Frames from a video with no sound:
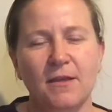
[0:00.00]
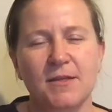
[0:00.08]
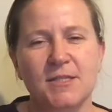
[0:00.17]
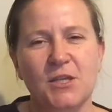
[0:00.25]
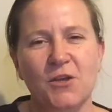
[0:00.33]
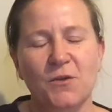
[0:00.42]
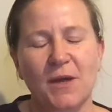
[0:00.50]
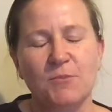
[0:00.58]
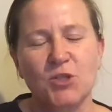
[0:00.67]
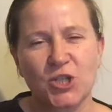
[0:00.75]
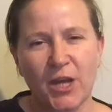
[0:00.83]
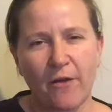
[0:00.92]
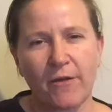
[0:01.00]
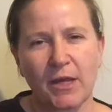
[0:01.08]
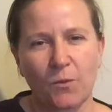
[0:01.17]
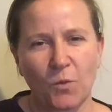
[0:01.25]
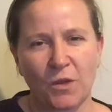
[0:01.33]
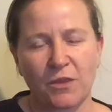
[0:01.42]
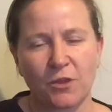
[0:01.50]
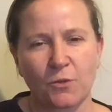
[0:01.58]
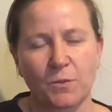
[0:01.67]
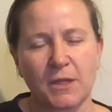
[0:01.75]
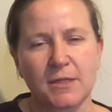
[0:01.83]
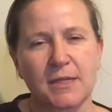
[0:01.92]
So I'm sharing it with you
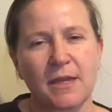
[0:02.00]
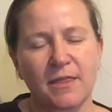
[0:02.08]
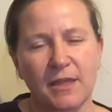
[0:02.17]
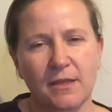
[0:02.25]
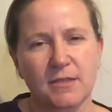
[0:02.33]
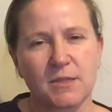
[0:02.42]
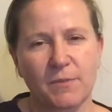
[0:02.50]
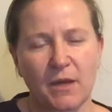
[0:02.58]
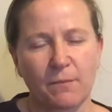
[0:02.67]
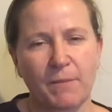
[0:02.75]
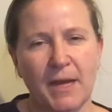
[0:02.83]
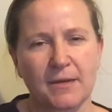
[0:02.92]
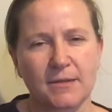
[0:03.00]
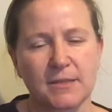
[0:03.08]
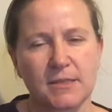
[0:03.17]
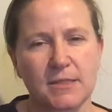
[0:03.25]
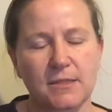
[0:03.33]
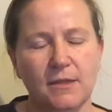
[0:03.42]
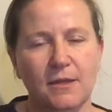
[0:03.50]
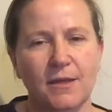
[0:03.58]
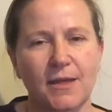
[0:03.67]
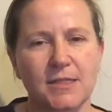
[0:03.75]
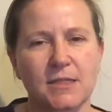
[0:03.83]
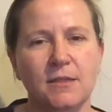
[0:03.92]
because I think it's about balance.
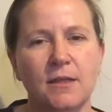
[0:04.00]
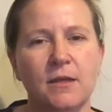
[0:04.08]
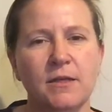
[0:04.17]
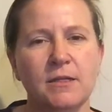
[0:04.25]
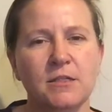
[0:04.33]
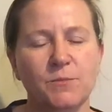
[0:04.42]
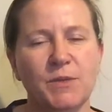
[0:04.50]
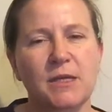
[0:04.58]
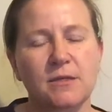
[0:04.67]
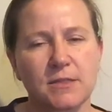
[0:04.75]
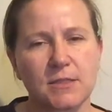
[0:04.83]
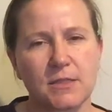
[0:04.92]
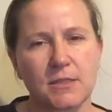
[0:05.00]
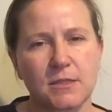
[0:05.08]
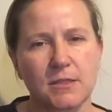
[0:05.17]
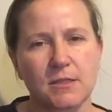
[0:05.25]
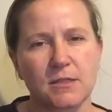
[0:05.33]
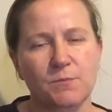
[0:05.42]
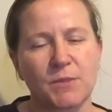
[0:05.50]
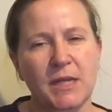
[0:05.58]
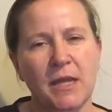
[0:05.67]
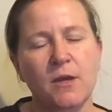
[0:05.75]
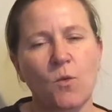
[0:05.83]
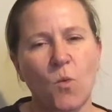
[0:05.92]
It's learning to be consistent, but
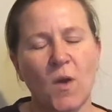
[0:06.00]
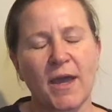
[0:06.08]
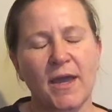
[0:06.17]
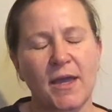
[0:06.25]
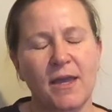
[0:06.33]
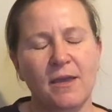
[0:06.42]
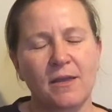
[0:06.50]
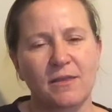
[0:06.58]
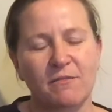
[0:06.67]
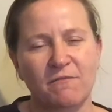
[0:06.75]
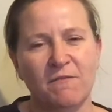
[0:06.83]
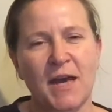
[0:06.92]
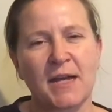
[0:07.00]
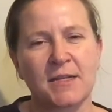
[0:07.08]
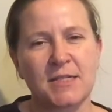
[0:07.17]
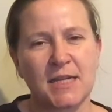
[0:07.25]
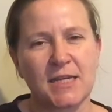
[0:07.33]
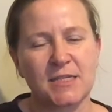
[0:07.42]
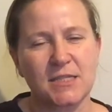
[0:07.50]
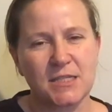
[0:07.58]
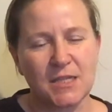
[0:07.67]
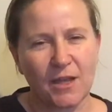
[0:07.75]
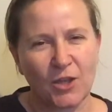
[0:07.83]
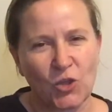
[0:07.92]
in a way that
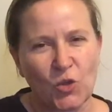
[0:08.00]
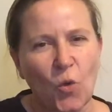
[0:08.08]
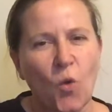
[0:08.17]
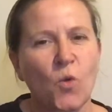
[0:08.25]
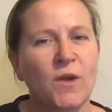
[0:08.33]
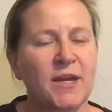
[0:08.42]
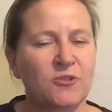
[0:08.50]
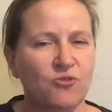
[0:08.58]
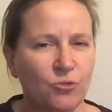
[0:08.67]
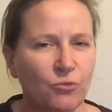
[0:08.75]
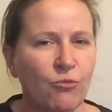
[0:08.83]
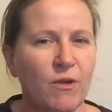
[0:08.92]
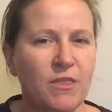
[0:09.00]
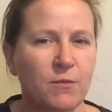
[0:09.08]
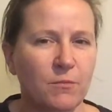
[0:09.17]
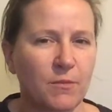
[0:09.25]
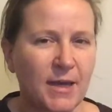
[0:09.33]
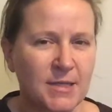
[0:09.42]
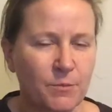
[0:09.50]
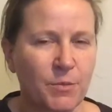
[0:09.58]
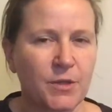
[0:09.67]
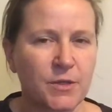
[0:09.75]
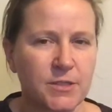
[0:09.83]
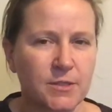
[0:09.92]
validates your natural rhythm as a
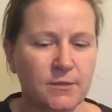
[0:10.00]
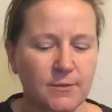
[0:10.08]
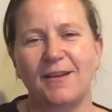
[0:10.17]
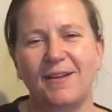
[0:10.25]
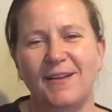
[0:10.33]
person.